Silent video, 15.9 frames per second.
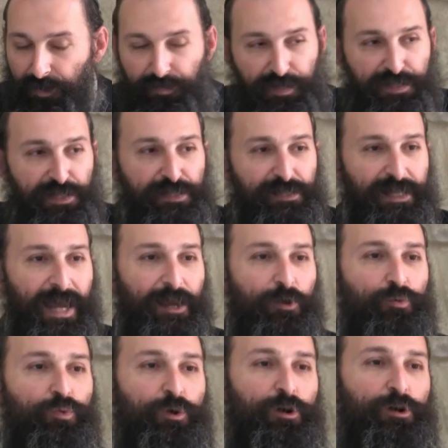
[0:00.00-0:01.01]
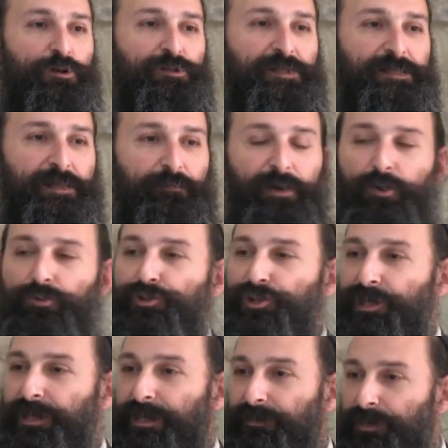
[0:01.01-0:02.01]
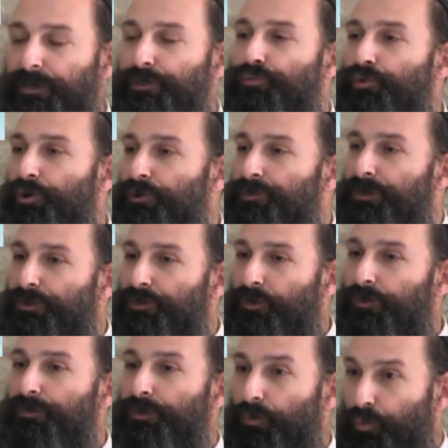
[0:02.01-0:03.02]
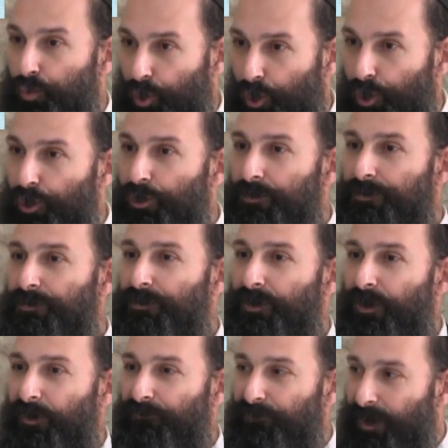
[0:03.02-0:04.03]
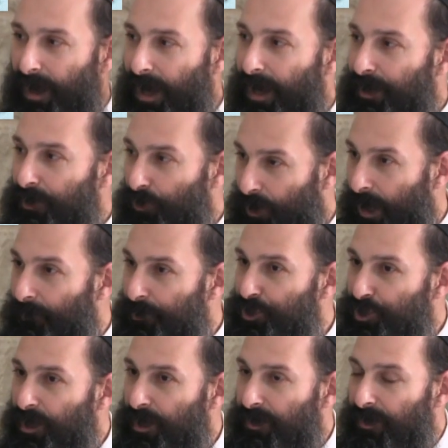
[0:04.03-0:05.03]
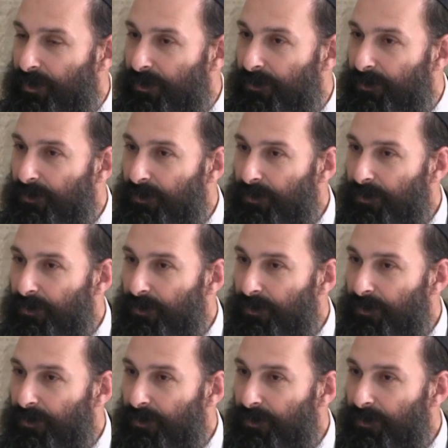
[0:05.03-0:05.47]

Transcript: that this entire world is about cheating. This world is called the world of lie, Olam HaSheker.